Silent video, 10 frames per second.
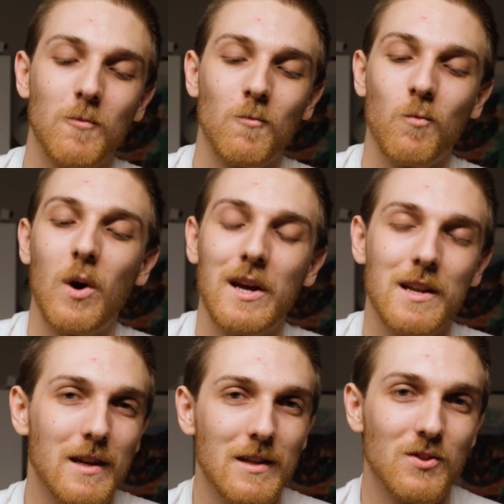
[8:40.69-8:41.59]
what
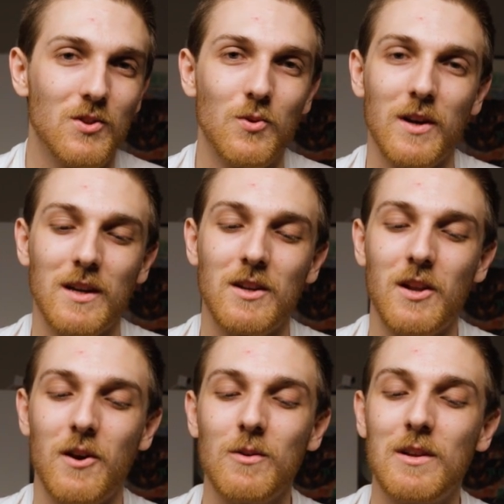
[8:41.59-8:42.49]
it's doing, you
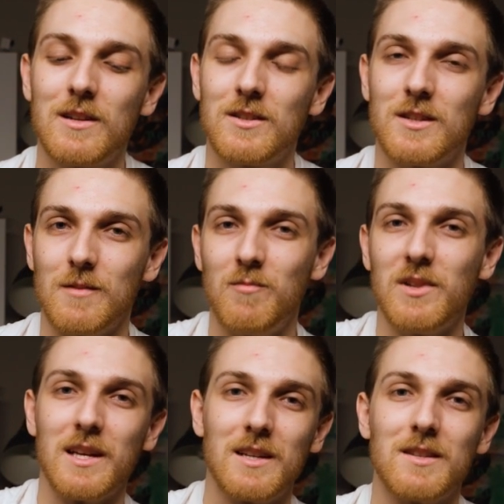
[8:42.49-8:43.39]
know, to
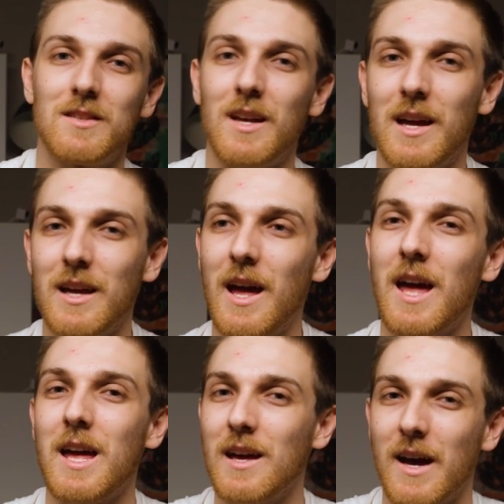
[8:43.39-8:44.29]
blink to say,
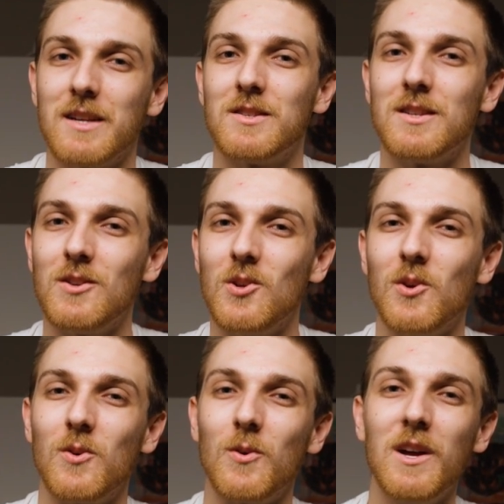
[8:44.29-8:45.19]
hey, I see
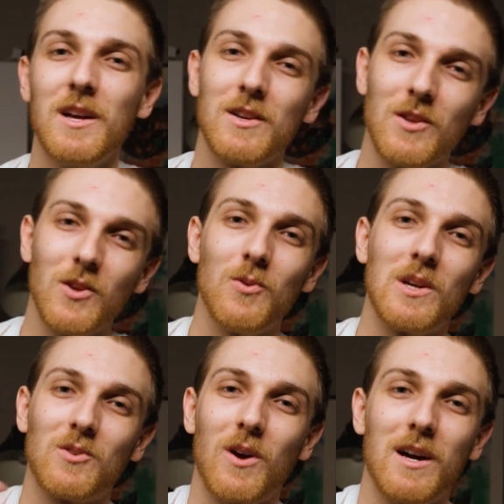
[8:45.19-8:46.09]
you, you
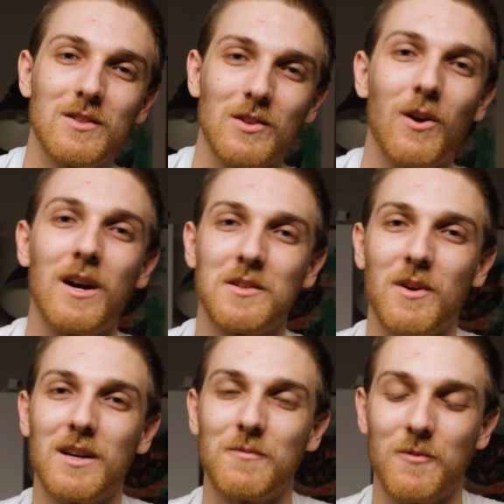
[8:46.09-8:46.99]
can cross the
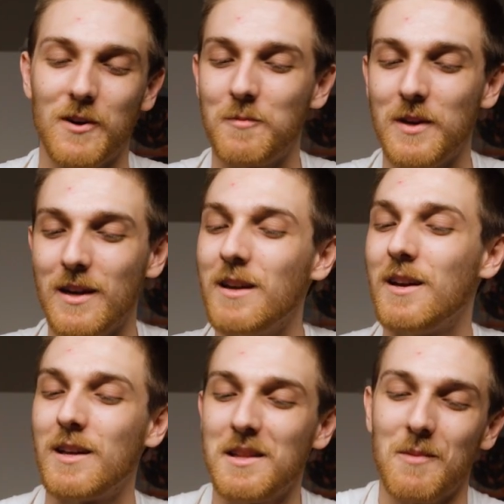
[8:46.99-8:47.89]
crosswalk in front of me.
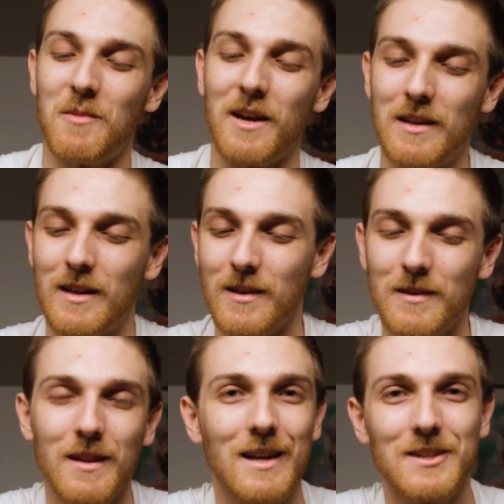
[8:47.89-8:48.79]
I'm not gonna
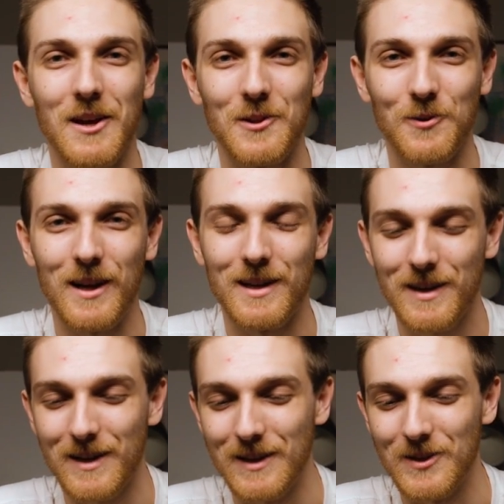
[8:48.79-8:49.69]
accelerate
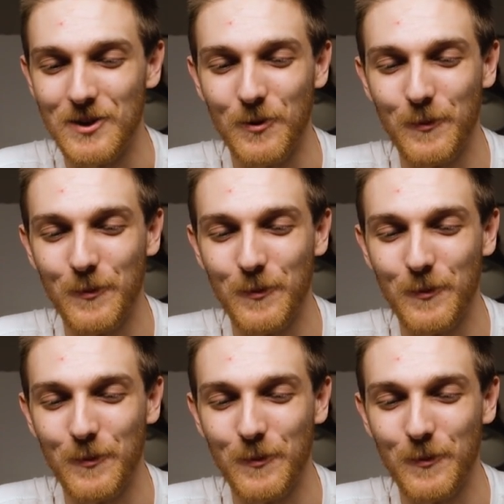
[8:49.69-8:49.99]
into you.